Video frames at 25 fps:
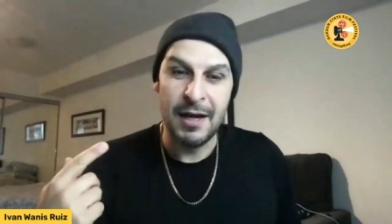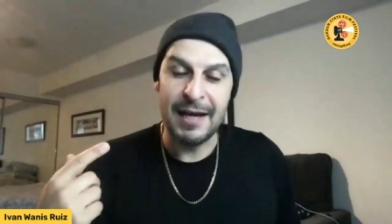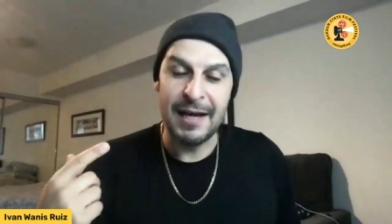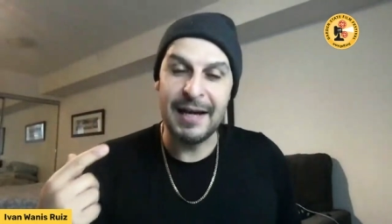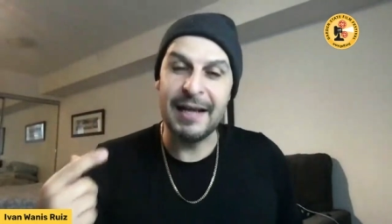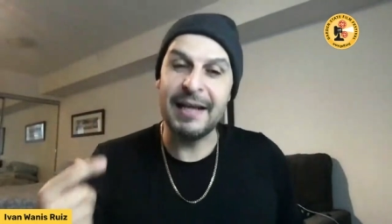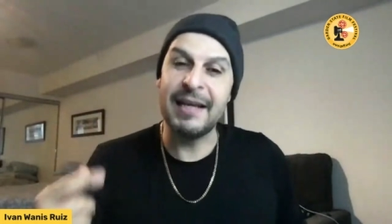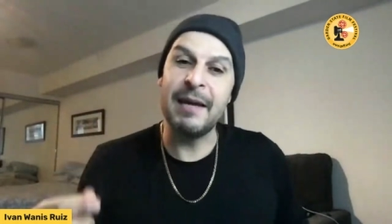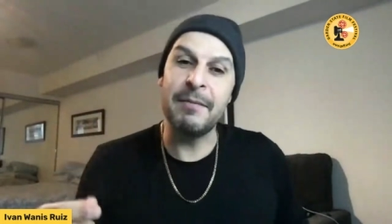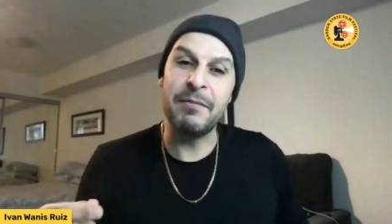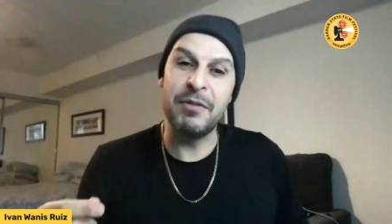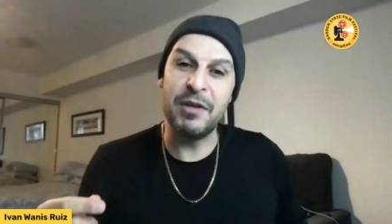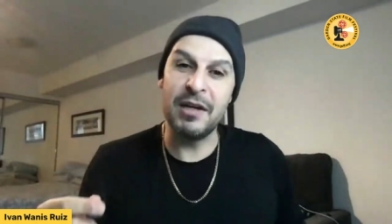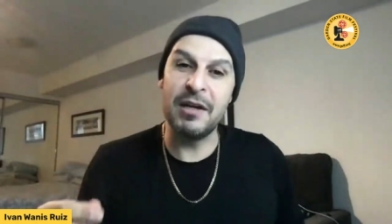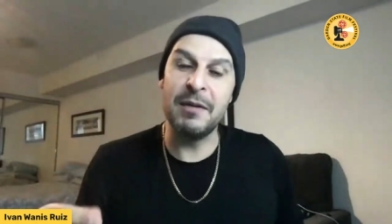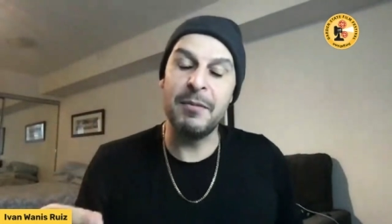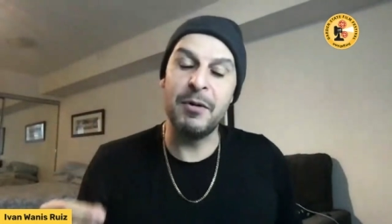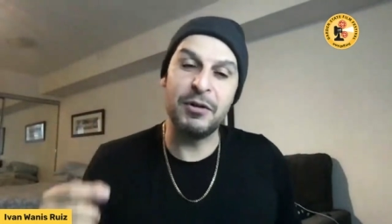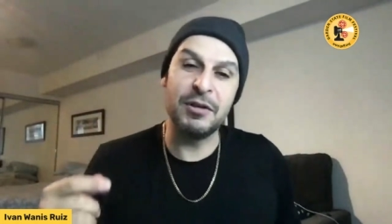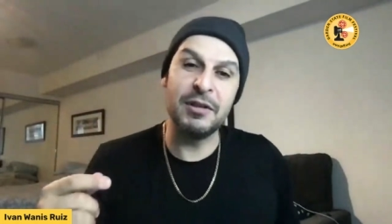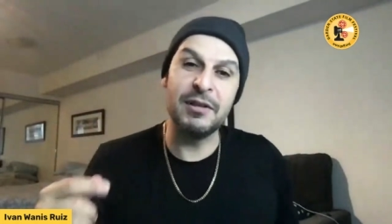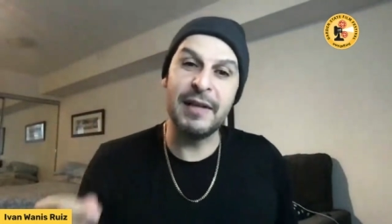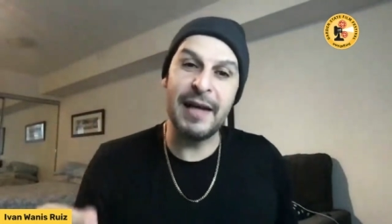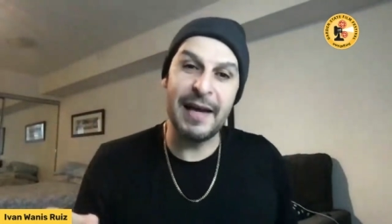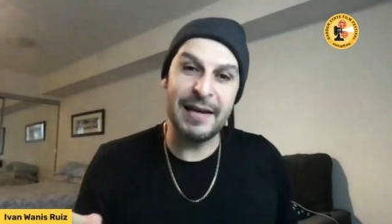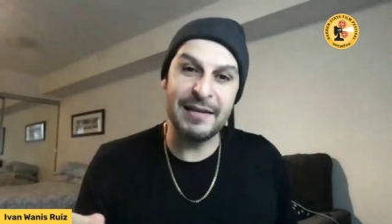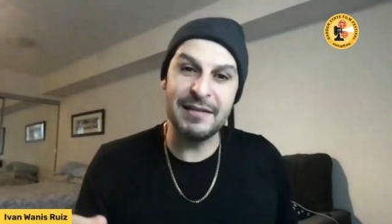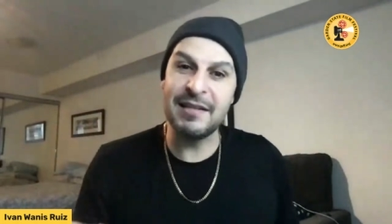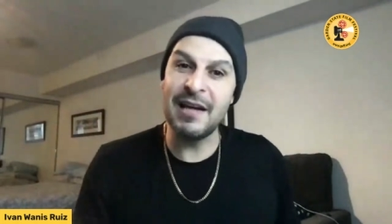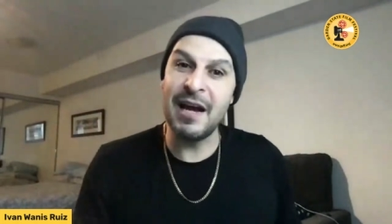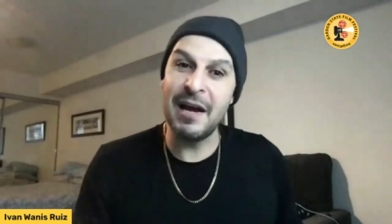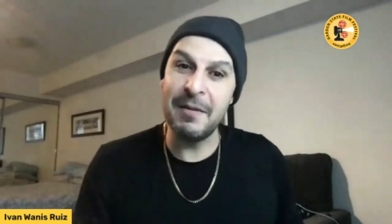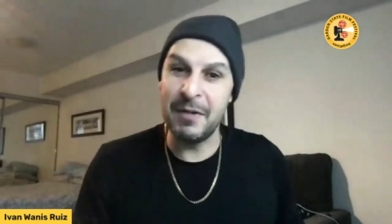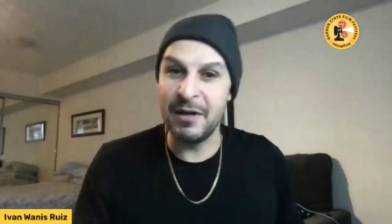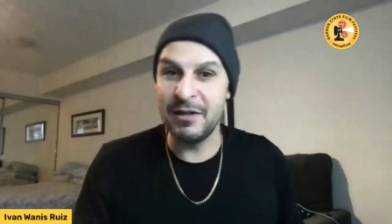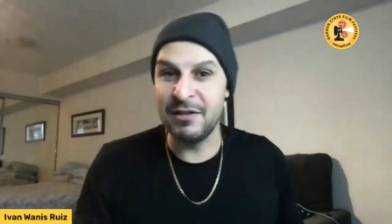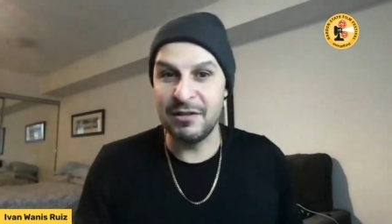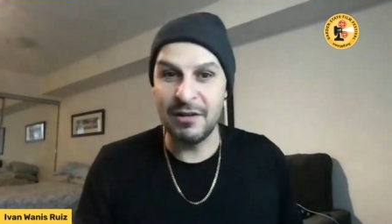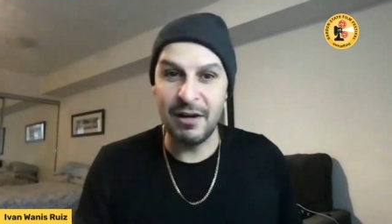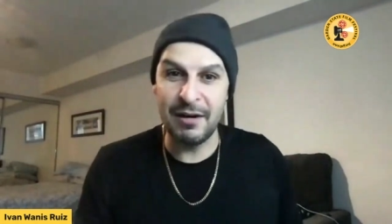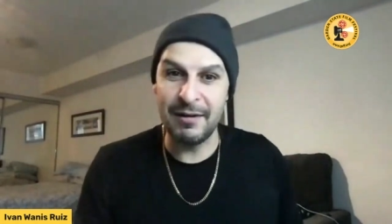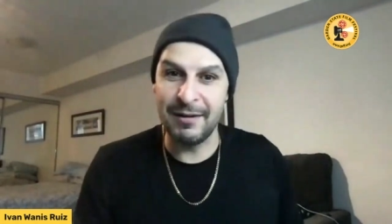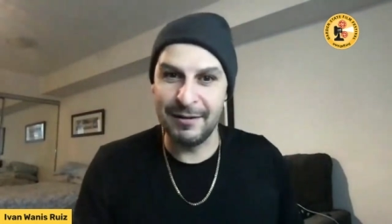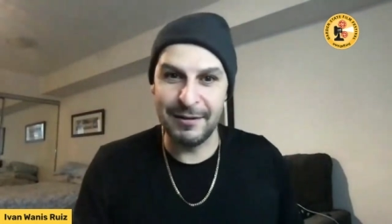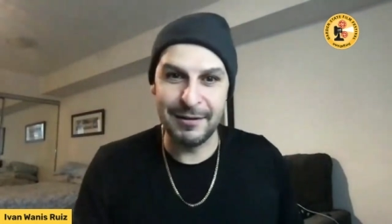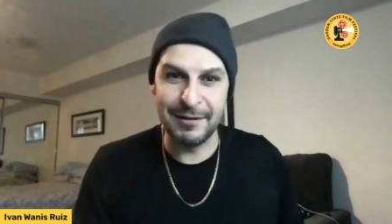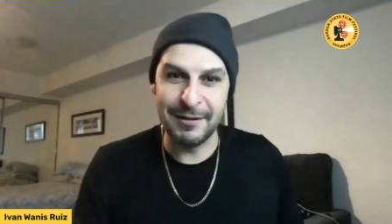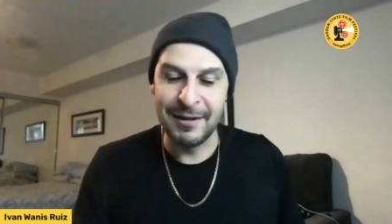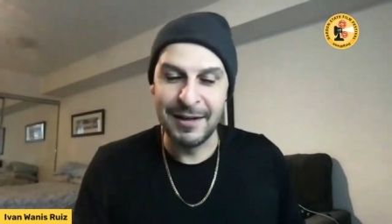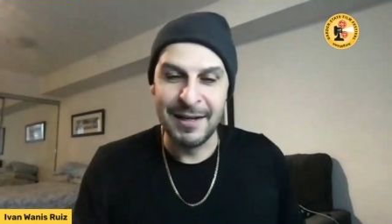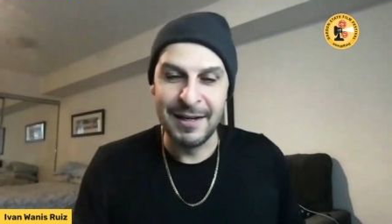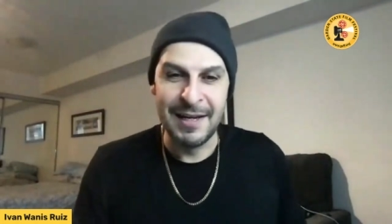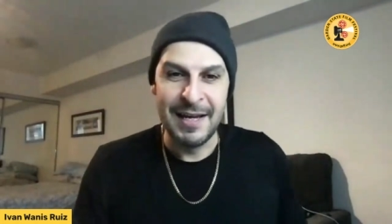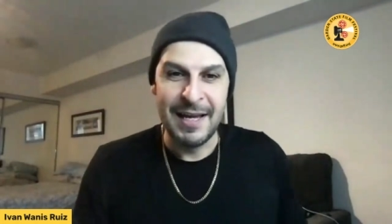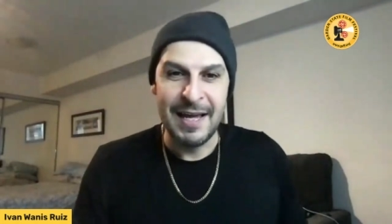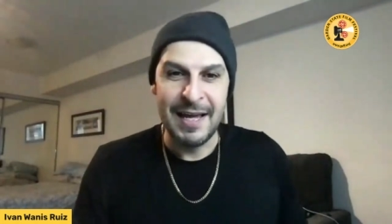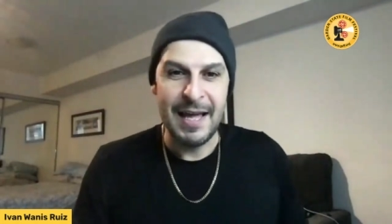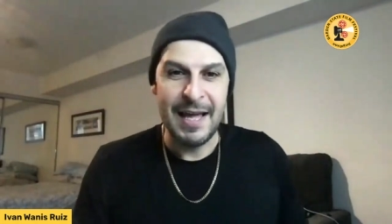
and I kept thinking about the last time I saw her,